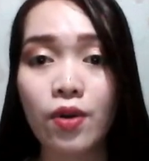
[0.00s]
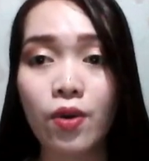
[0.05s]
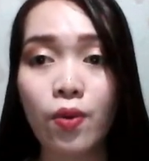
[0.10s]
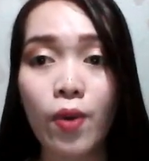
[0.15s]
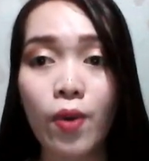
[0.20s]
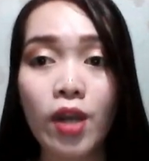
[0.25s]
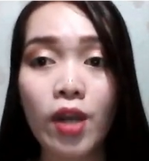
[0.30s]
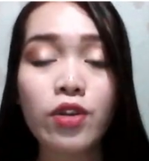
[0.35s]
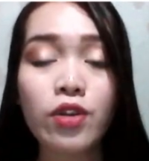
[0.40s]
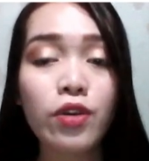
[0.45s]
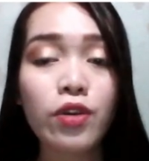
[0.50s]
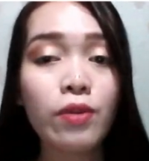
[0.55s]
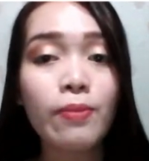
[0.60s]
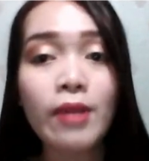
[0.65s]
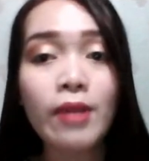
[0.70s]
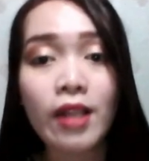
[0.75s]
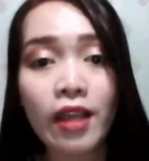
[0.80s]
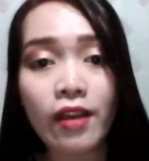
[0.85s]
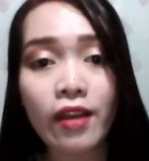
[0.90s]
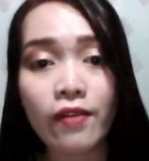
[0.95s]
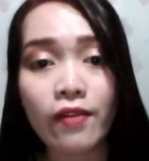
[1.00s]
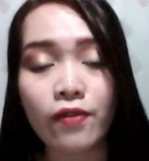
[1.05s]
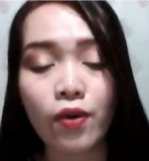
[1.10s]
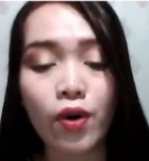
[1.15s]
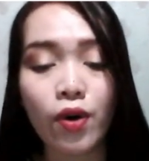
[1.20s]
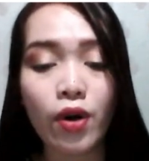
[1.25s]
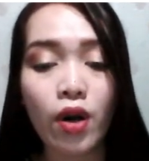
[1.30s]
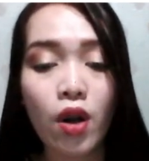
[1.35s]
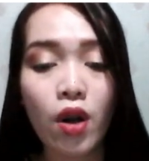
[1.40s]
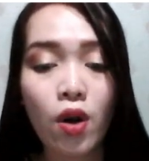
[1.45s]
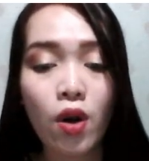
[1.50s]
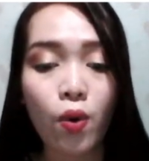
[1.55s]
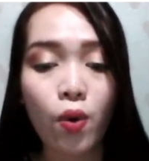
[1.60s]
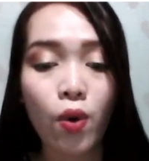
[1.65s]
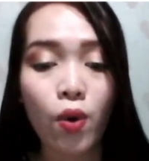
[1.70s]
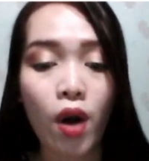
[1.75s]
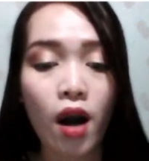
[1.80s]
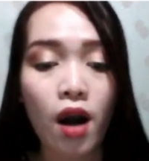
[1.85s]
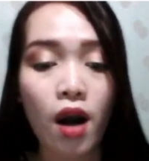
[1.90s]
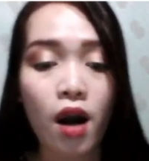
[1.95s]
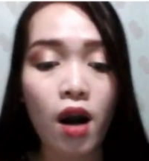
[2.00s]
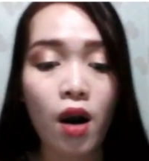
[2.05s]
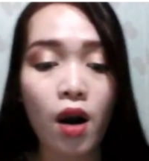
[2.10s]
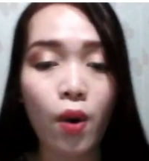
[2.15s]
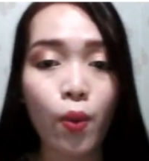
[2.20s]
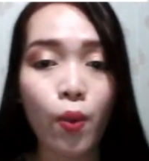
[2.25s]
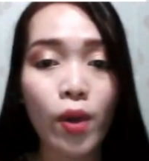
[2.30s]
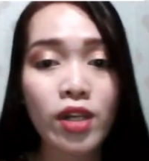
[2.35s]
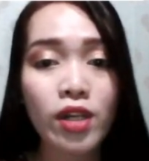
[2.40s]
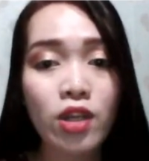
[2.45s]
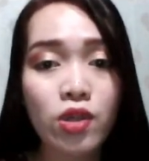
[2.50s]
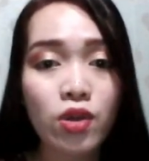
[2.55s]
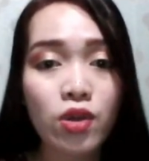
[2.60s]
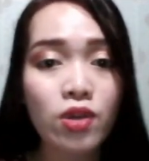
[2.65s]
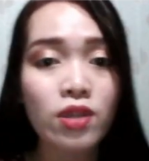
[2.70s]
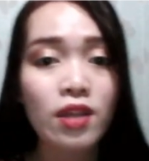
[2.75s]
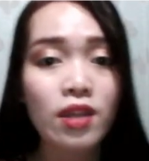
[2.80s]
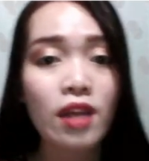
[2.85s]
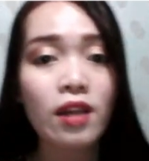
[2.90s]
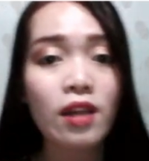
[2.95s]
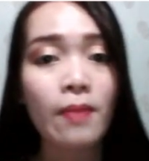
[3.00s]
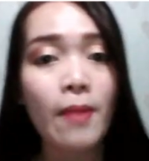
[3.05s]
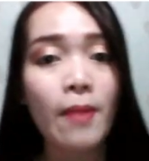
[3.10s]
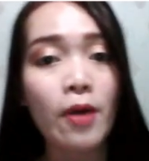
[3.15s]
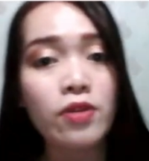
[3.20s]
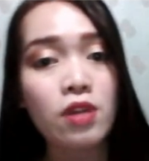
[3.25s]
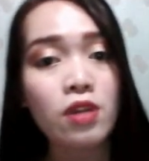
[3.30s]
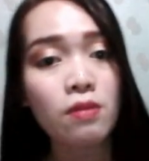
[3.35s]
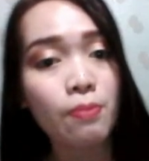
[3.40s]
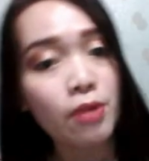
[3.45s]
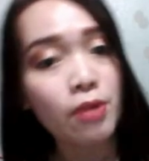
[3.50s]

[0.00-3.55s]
Where do you believe or what is your stand about that